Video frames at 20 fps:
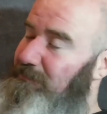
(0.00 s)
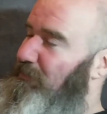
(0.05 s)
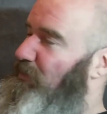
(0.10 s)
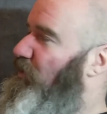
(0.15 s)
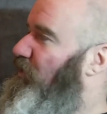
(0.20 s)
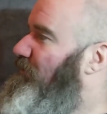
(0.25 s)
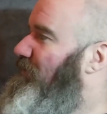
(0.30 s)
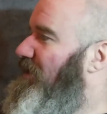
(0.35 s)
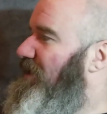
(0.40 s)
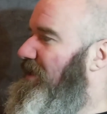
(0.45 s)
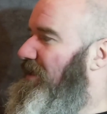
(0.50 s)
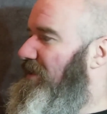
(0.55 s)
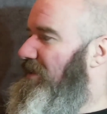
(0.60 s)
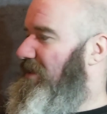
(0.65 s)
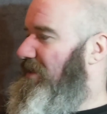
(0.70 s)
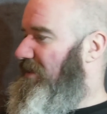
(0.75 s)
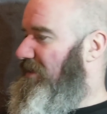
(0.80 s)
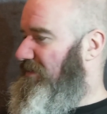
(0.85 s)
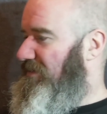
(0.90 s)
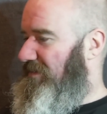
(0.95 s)
deployment in
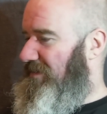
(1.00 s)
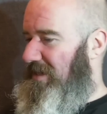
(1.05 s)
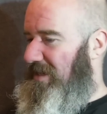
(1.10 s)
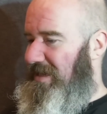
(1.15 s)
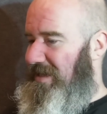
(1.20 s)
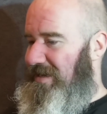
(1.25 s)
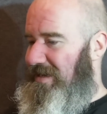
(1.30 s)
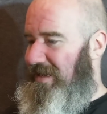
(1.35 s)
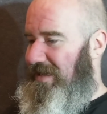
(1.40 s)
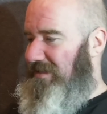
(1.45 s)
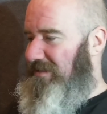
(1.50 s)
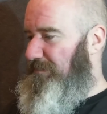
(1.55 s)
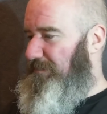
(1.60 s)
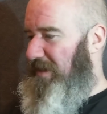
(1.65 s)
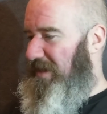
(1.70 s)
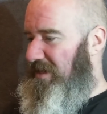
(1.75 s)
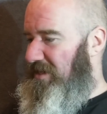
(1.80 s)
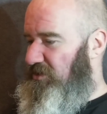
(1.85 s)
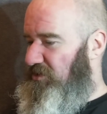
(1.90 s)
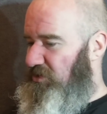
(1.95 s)
this next
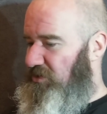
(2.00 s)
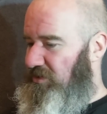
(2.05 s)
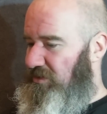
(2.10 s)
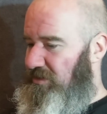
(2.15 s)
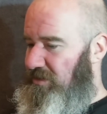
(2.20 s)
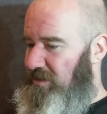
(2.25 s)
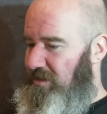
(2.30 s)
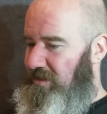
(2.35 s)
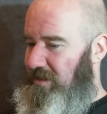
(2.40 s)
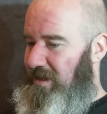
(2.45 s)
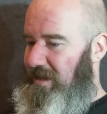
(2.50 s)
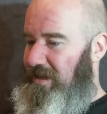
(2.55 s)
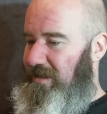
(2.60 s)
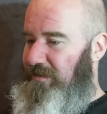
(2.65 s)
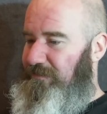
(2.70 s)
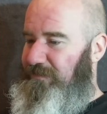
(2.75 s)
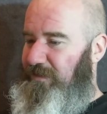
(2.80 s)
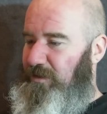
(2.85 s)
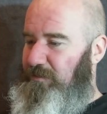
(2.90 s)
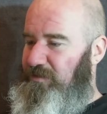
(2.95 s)
page,
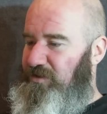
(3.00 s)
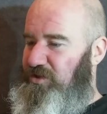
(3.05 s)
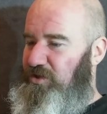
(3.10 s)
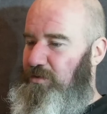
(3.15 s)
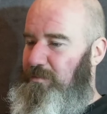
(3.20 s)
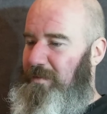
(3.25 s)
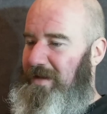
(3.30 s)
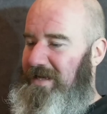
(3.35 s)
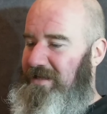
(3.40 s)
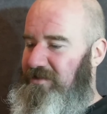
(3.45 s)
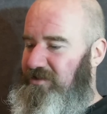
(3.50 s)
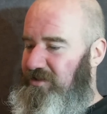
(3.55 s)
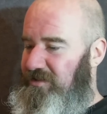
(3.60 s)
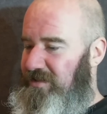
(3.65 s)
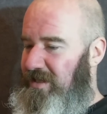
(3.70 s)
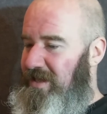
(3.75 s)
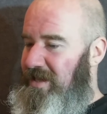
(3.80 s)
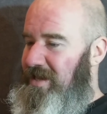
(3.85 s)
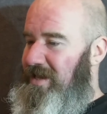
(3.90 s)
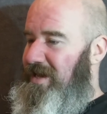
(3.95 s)
the following two
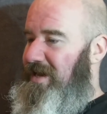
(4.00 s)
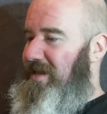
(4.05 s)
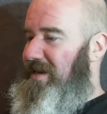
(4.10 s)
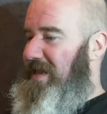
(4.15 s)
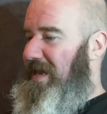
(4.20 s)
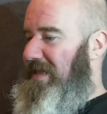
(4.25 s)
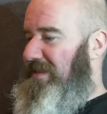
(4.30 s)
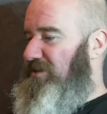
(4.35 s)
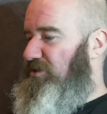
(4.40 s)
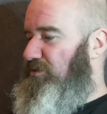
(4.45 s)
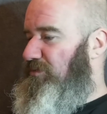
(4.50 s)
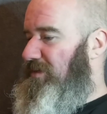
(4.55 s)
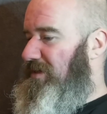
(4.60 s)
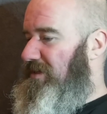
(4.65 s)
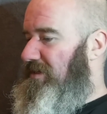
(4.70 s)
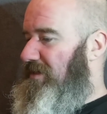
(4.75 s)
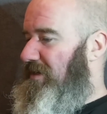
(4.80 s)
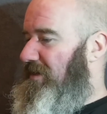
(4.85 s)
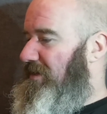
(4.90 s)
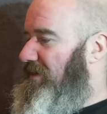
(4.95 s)
pages, and
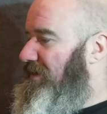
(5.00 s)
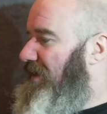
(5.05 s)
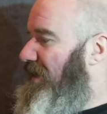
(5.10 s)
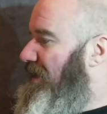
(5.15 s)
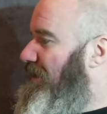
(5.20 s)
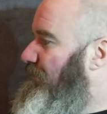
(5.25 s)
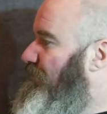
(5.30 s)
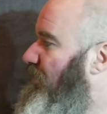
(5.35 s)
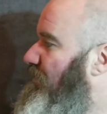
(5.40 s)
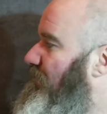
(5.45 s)
entering play